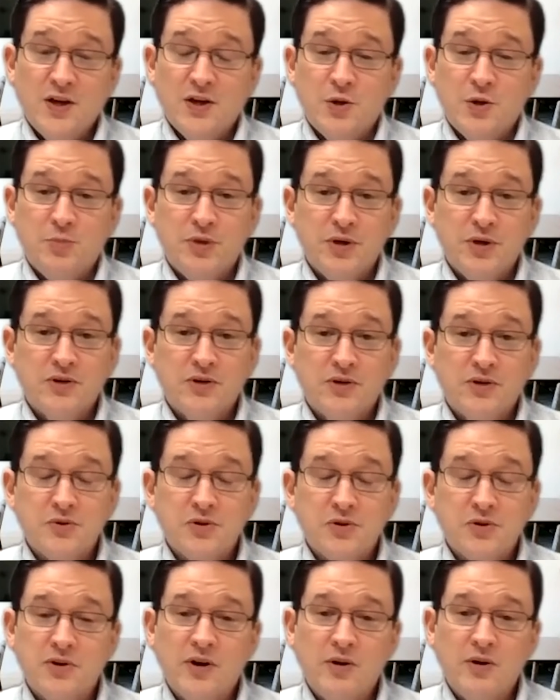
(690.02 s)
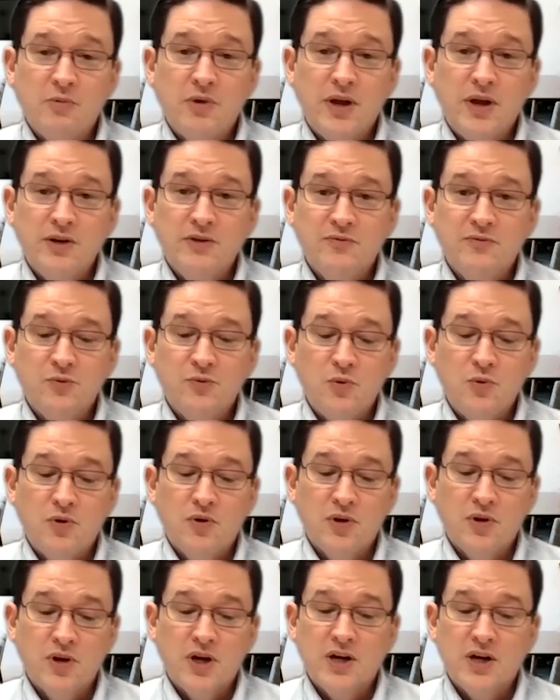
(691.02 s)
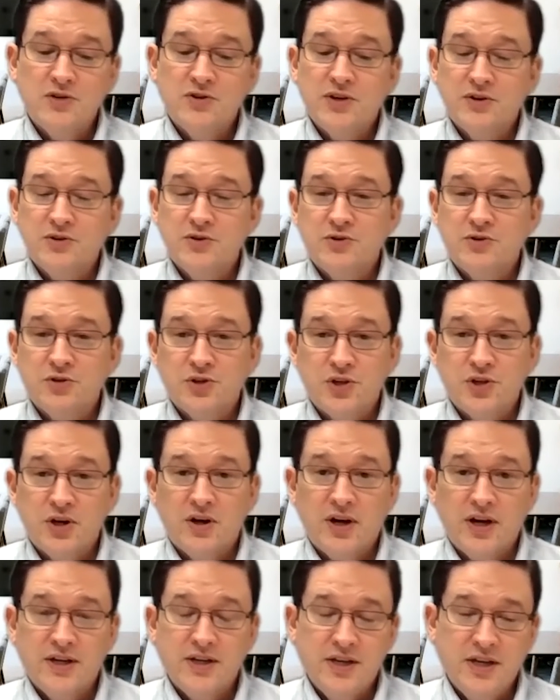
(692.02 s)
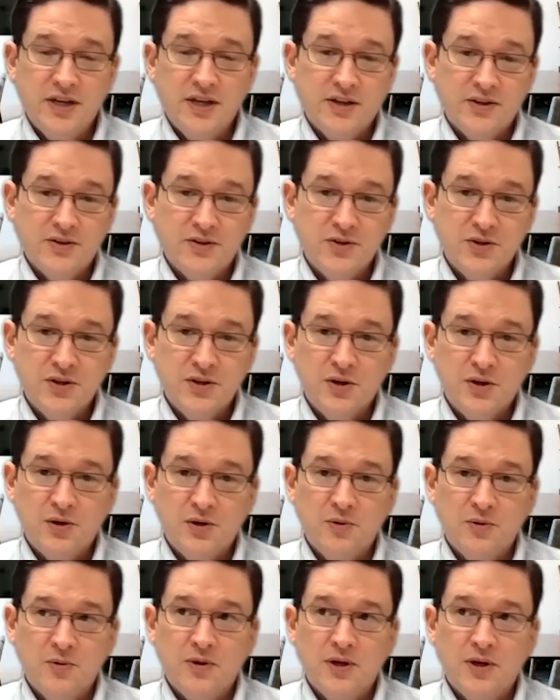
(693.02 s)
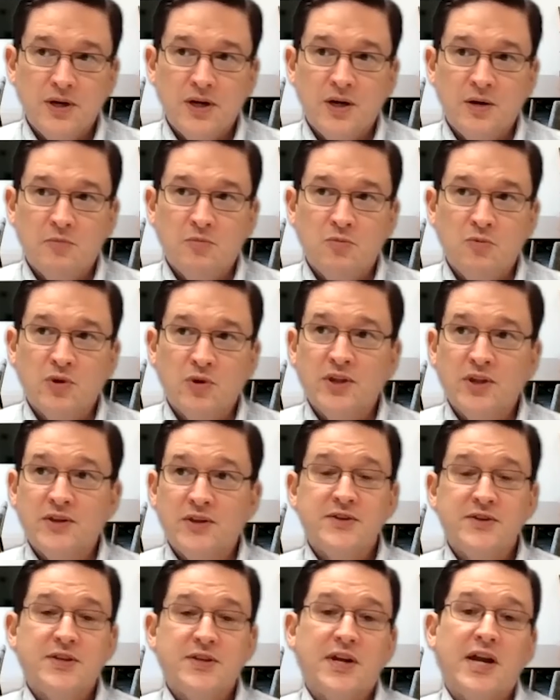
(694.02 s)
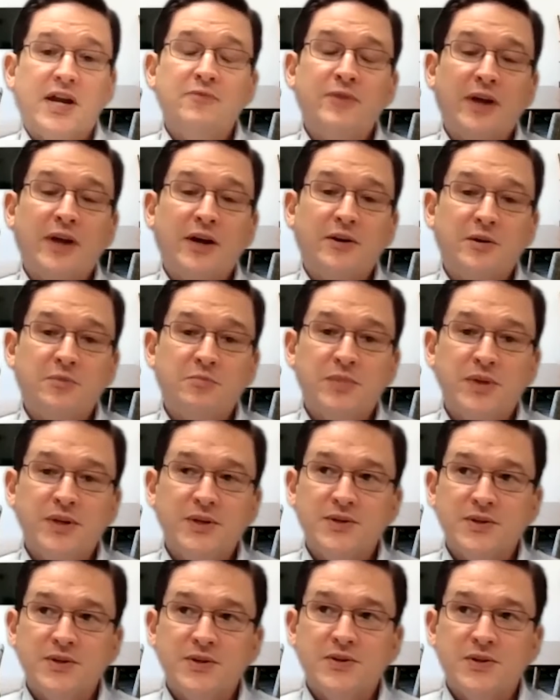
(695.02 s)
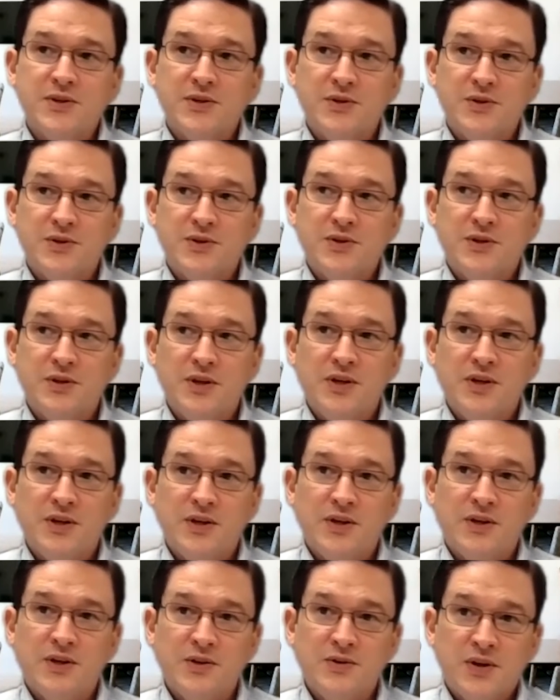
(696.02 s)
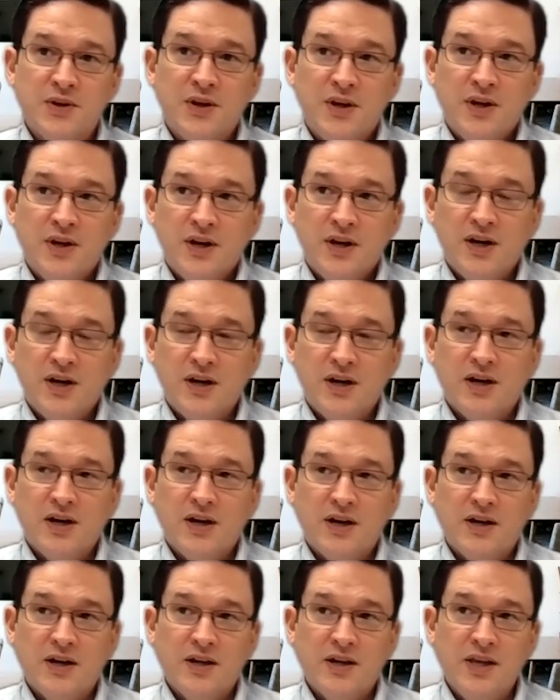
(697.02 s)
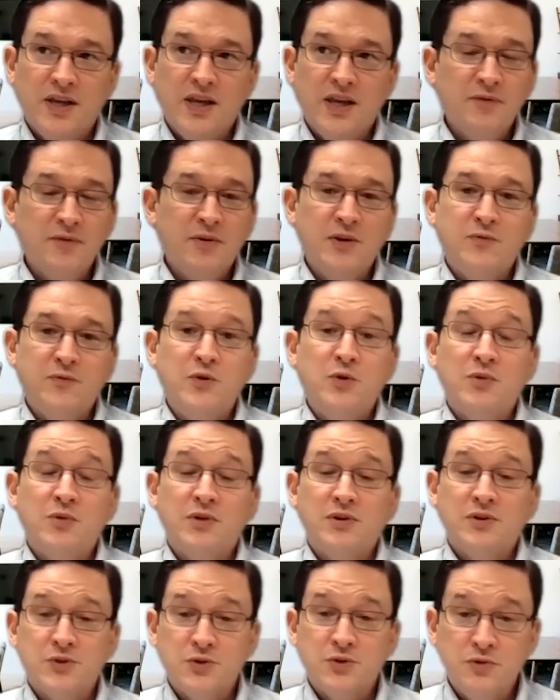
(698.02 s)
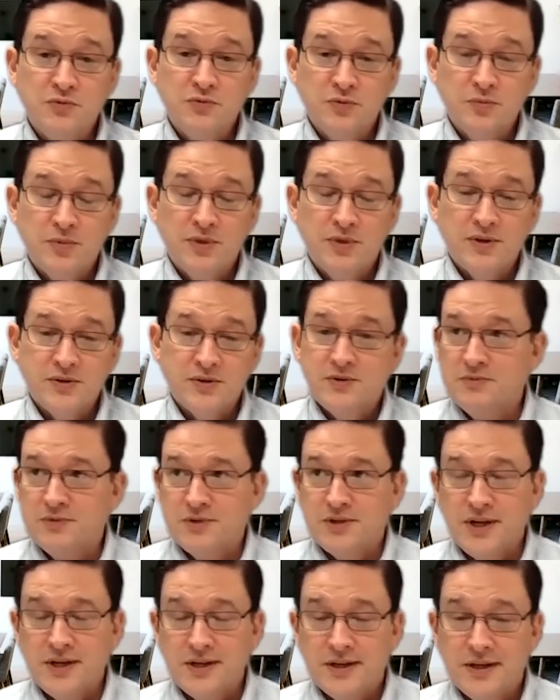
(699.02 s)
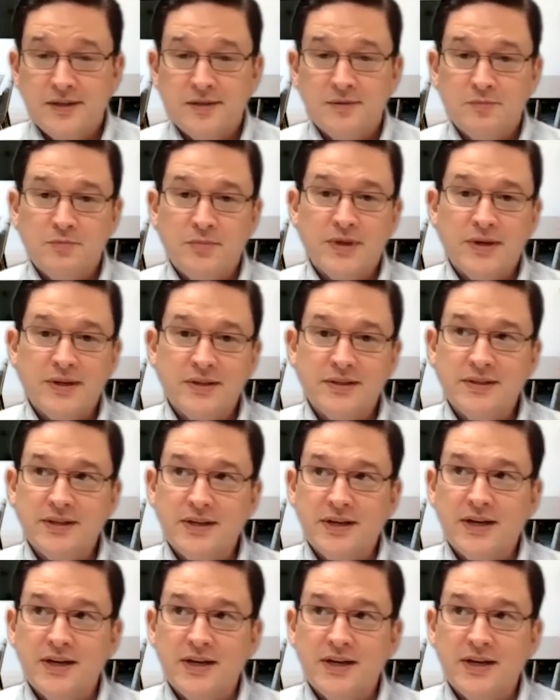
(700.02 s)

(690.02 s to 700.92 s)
Yeah, peer groups are a great way for contractors to share ideas. One of the things that I found in business is even if you went to school for business, which I didn't, but